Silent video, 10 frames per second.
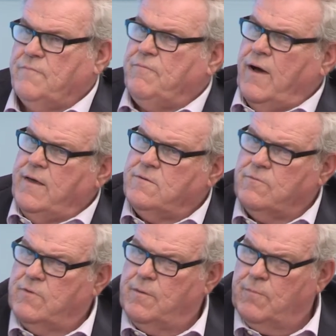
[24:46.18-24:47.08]
the
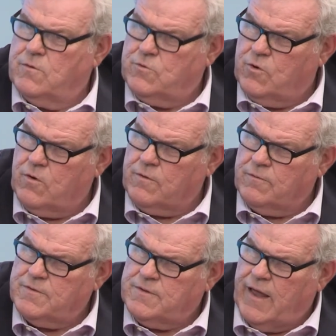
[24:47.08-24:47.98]
Pfizer and the
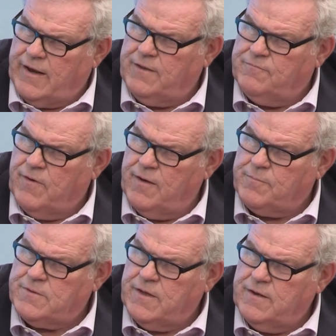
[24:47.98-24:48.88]
Moderna is
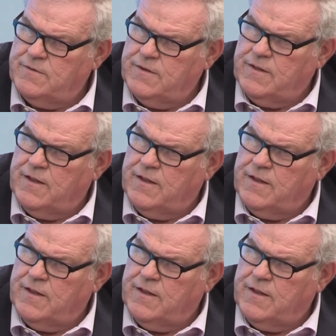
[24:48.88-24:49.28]
95%, isn't it?